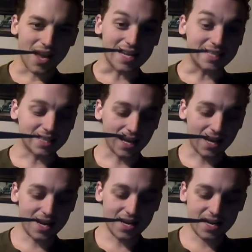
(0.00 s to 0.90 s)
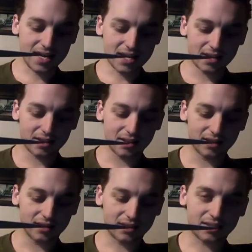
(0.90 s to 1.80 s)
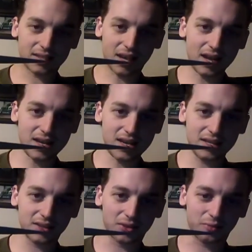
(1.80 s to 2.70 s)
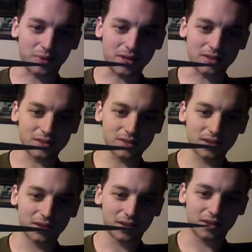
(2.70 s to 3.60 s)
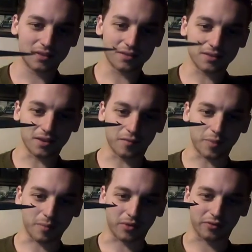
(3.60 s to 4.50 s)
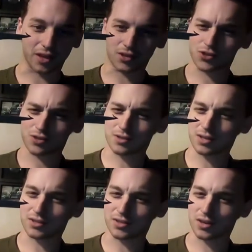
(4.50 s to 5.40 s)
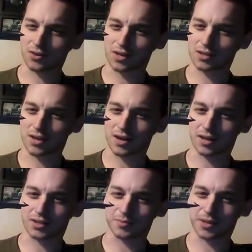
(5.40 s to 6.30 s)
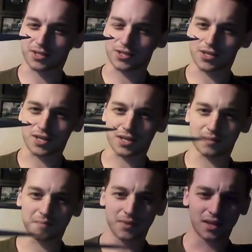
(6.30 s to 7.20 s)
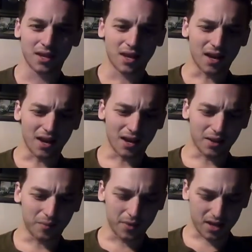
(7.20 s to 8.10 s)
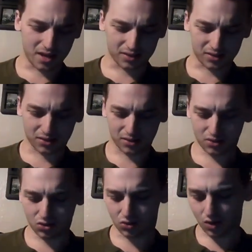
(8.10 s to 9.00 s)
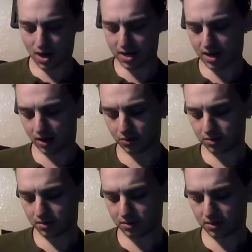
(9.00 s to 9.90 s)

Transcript: A tiny, tiny little piece of pepper flesh. You can see it right there against my cheek. It's dried out,